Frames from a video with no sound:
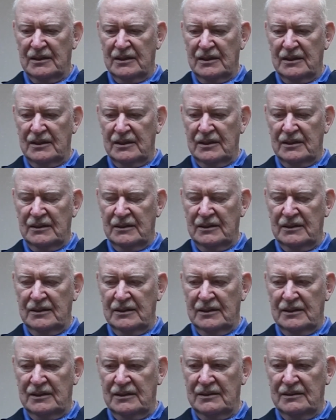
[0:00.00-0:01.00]

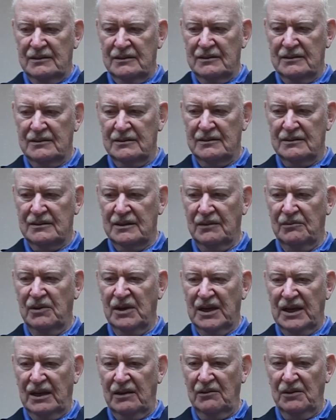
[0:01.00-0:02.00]
And they
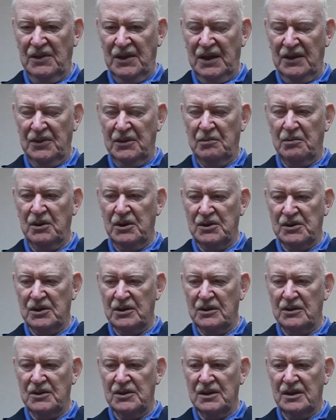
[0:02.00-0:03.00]
went out without the
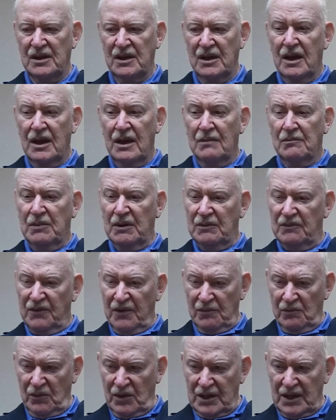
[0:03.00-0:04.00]
prisoners. But
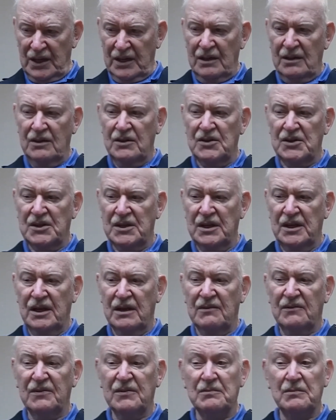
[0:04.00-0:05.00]
from what I
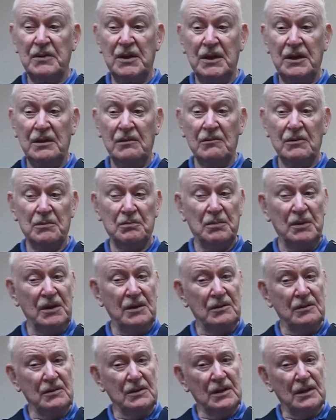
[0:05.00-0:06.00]
understand from meeting with
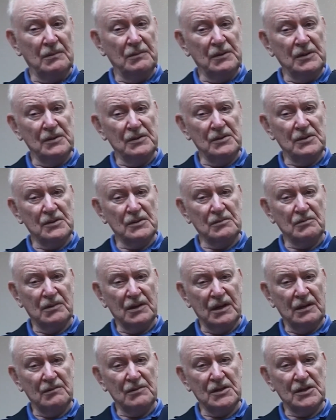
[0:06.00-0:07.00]
POWs when
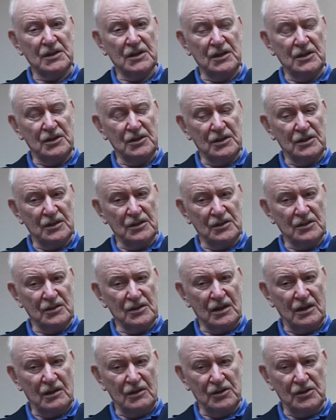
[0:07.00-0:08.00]
I was stationed at
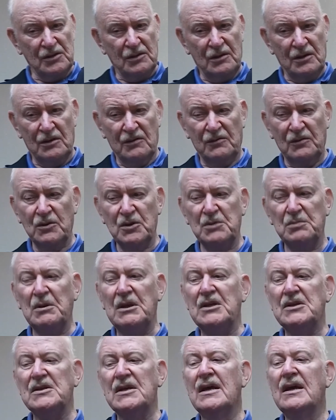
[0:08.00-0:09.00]
South Shaw Air Force
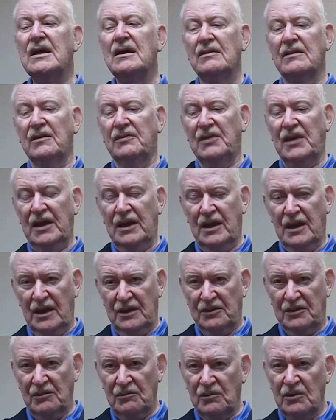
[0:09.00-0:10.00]
Base, that they
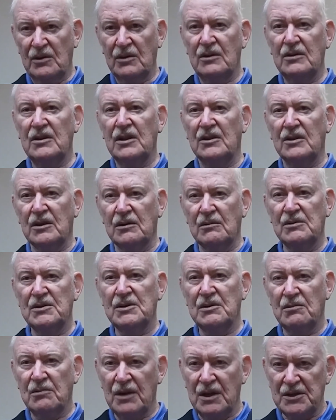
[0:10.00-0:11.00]
got the word that there was
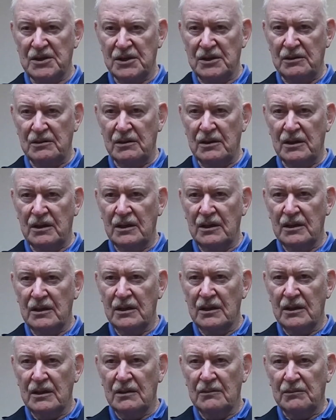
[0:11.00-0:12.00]
a rescue
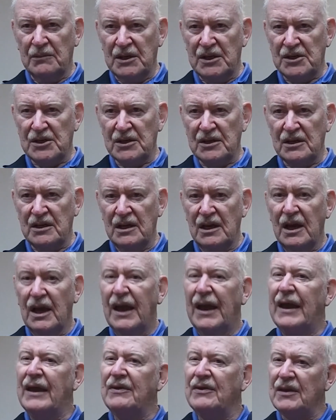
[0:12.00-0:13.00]
mission
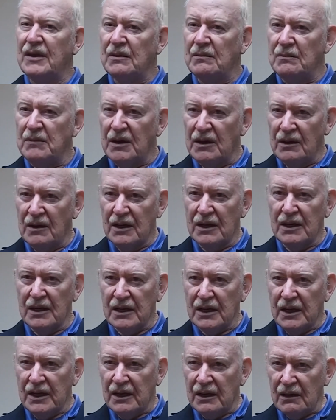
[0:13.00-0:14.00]
and that America
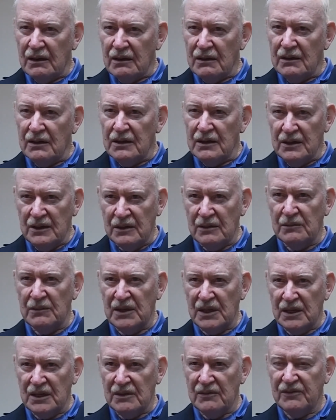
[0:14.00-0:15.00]
cared and
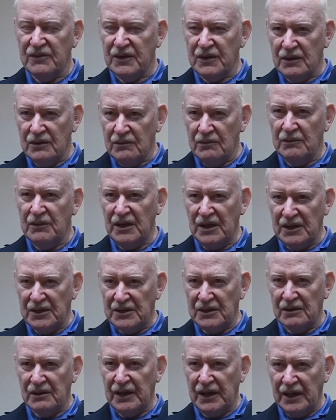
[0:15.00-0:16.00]
their fellow
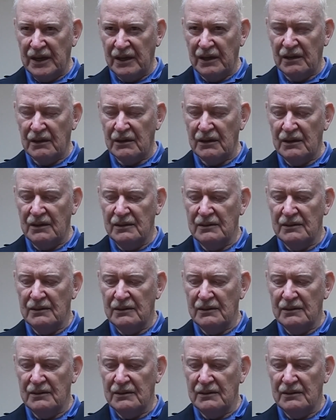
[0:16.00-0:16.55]
military cared.